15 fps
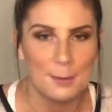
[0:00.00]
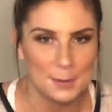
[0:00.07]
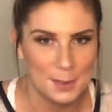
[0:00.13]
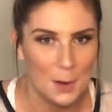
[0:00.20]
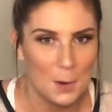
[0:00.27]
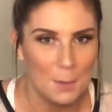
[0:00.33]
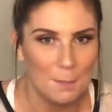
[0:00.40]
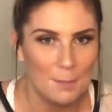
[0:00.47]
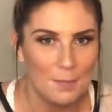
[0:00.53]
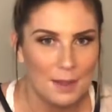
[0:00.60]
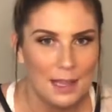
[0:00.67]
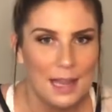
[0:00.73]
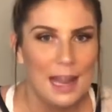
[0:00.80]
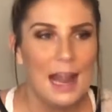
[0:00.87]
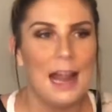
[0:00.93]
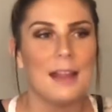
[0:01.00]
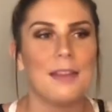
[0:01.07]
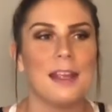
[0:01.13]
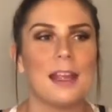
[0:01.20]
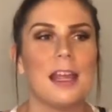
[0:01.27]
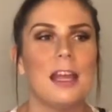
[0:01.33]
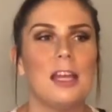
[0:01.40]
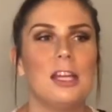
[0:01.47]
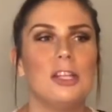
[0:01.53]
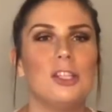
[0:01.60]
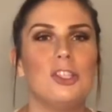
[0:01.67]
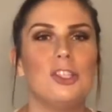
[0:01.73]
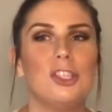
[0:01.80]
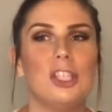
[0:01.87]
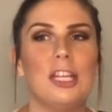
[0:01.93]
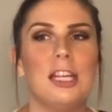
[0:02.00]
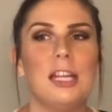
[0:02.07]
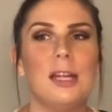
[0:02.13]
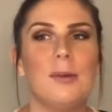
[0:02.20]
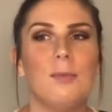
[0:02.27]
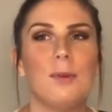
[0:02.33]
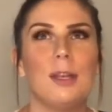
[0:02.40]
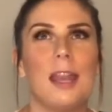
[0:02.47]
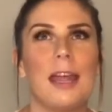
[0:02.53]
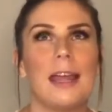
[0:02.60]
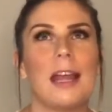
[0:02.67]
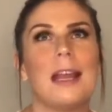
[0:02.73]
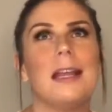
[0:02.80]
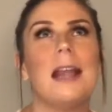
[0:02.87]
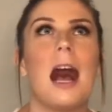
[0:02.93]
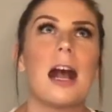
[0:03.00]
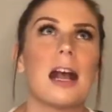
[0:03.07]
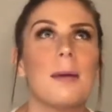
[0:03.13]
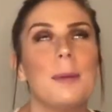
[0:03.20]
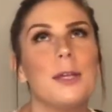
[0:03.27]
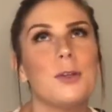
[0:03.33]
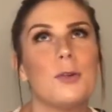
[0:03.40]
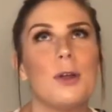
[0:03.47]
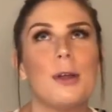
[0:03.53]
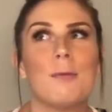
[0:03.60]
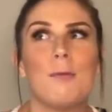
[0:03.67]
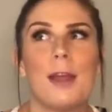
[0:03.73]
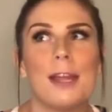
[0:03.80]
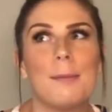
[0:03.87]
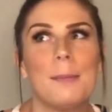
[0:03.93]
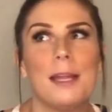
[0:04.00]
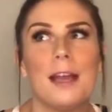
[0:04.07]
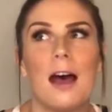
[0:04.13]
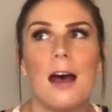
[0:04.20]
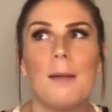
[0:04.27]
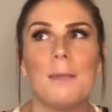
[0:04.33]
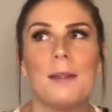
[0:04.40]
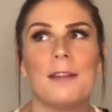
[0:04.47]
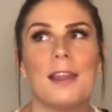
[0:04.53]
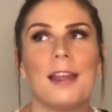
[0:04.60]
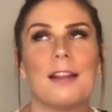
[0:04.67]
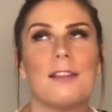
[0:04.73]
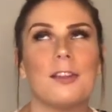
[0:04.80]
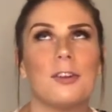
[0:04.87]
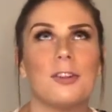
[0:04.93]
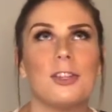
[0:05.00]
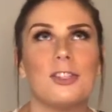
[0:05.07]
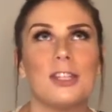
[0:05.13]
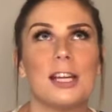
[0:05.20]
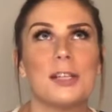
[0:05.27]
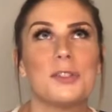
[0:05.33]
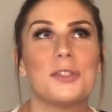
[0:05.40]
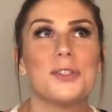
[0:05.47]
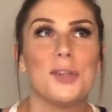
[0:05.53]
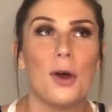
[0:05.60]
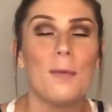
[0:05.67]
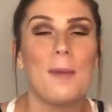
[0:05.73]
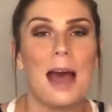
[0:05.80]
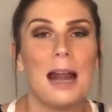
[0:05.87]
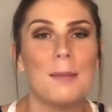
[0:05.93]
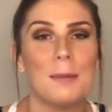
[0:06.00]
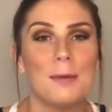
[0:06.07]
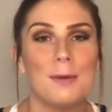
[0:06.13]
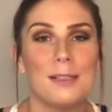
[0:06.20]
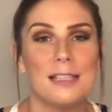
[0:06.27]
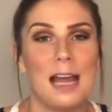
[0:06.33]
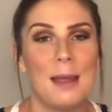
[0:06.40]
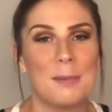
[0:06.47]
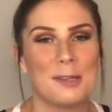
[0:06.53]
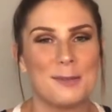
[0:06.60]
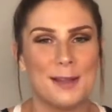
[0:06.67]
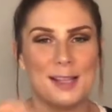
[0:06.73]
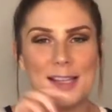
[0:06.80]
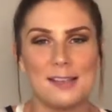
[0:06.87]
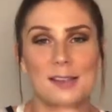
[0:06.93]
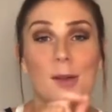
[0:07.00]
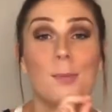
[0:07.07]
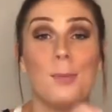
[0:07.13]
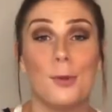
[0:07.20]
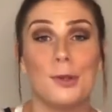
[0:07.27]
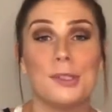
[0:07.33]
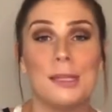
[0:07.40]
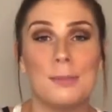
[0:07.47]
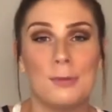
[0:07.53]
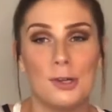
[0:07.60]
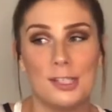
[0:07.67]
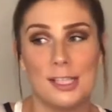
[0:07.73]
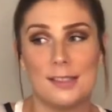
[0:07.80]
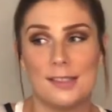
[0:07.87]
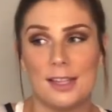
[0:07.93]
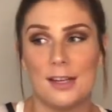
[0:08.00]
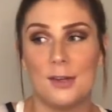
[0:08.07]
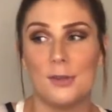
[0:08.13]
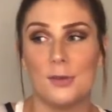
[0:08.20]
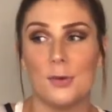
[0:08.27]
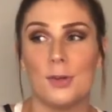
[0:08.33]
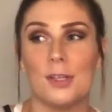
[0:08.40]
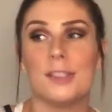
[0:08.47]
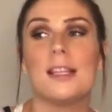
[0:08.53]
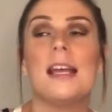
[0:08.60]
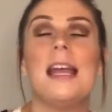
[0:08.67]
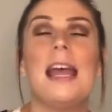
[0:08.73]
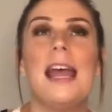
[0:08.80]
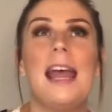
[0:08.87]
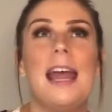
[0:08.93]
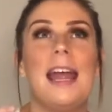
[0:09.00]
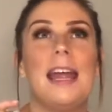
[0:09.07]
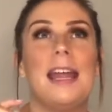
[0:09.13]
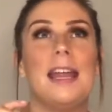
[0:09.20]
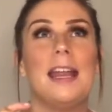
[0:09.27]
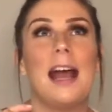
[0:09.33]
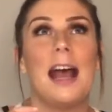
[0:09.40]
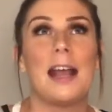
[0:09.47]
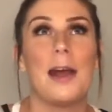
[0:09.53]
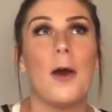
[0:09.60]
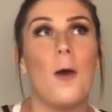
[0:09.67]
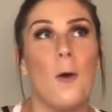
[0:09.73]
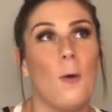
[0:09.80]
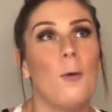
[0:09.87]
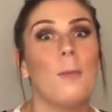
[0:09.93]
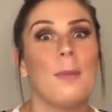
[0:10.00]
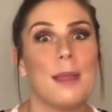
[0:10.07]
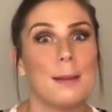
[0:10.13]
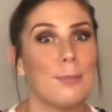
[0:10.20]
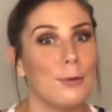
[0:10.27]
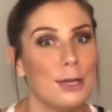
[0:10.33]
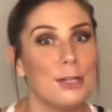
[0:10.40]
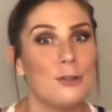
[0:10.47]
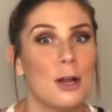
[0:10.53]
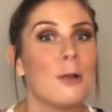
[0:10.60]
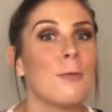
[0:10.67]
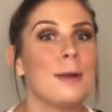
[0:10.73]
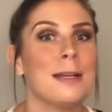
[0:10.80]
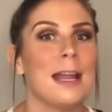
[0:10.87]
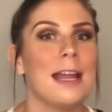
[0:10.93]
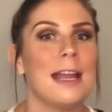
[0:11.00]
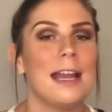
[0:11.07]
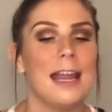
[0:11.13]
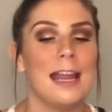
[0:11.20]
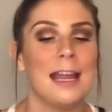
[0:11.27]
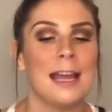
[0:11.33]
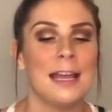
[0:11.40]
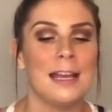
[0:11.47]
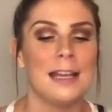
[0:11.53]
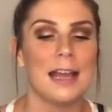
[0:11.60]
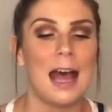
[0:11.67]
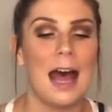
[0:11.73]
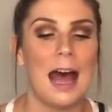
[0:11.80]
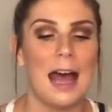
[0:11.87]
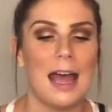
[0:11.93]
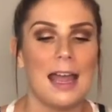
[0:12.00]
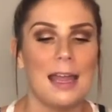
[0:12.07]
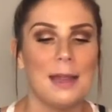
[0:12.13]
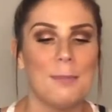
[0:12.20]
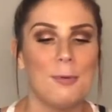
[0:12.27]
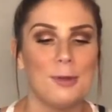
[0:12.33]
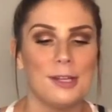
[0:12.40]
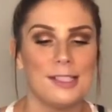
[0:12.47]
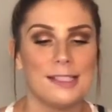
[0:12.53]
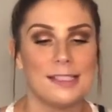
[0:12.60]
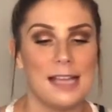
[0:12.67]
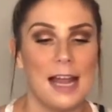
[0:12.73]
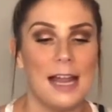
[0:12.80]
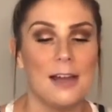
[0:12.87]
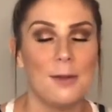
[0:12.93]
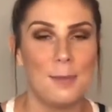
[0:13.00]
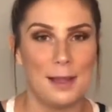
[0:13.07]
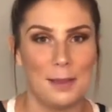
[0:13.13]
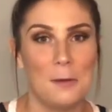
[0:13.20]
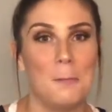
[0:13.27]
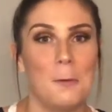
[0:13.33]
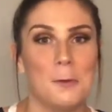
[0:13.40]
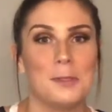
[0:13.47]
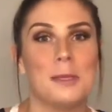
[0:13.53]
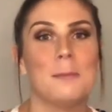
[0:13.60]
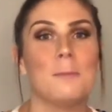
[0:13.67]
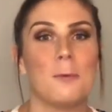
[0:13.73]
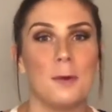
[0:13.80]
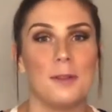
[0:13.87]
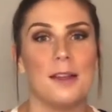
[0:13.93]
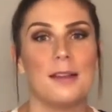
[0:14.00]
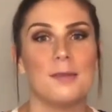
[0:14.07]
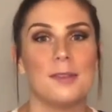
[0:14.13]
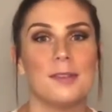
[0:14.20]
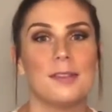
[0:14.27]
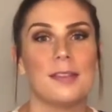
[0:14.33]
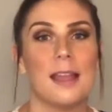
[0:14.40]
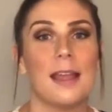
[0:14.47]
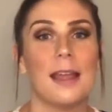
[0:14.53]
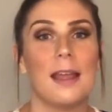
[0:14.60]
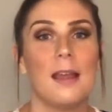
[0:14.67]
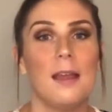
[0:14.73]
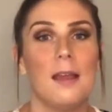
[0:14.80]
was home. And like she would like knock on my door and wake me up, and like literally she got so mad at me one time because we had these little bulletin boards outside our doors, and I got home like pretty drunk one night, and I put a sign on my little bulletin board that was like,